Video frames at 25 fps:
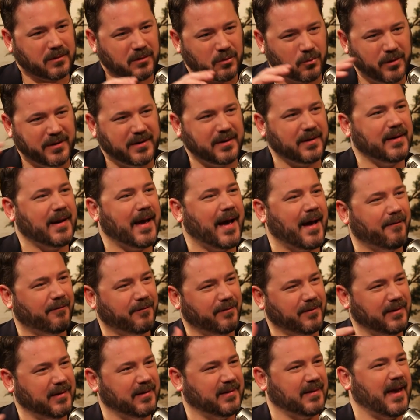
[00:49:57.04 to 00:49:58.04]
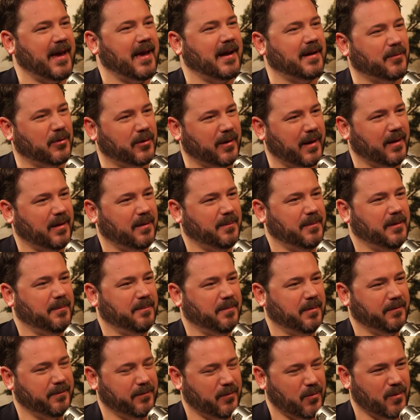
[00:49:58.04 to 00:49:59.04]
we didn't have this animal element
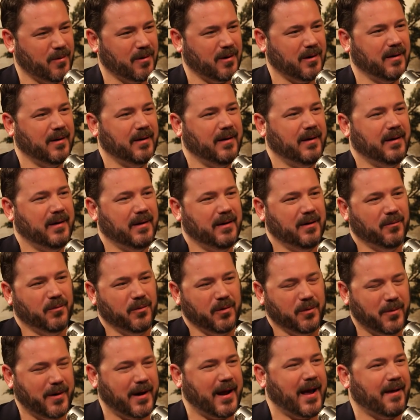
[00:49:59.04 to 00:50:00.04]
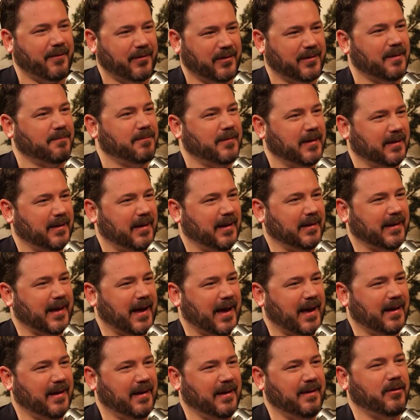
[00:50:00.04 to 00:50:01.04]
before. We want to have something like
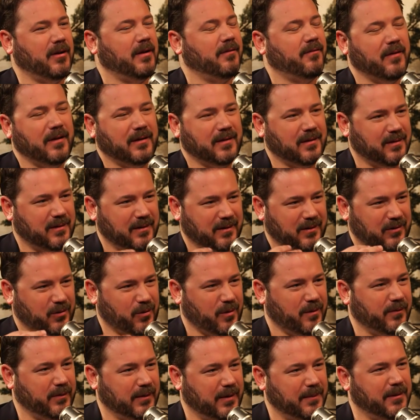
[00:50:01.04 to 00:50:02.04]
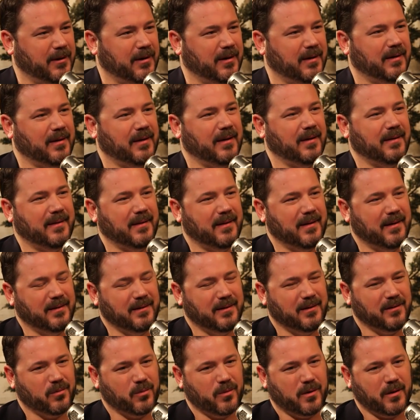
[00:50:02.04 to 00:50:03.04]
that, even if it's just sort of limited in
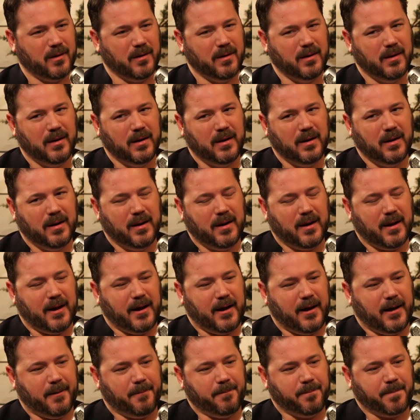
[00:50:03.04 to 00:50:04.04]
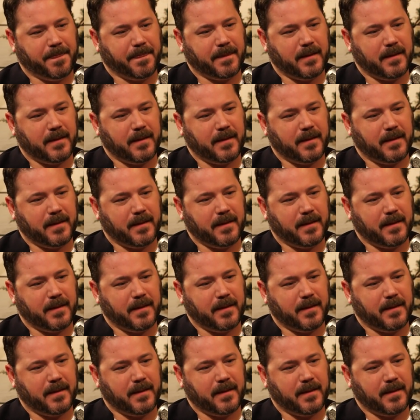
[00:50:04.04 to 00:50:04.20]
this one. And